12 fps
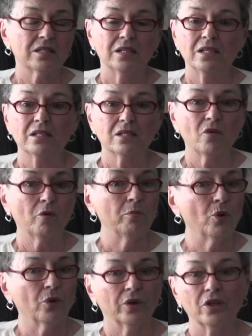and it's so
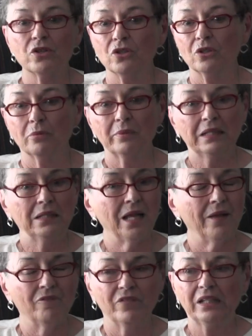important to them, and
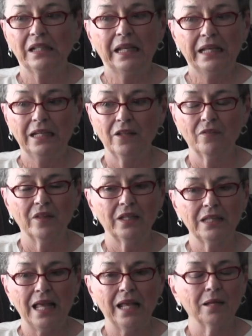I feel like
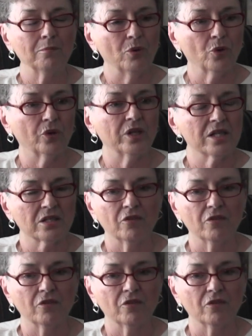anything that important is